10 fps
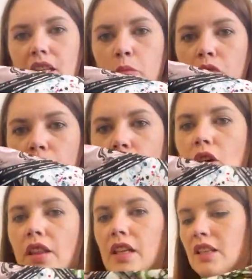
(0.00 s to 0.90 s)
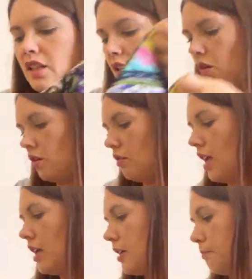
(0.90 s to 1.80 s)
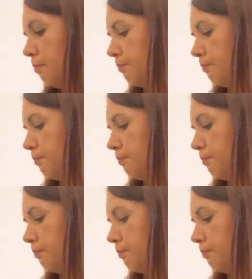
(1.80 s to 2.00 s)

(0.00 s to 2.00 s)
this before. I think it's so unique.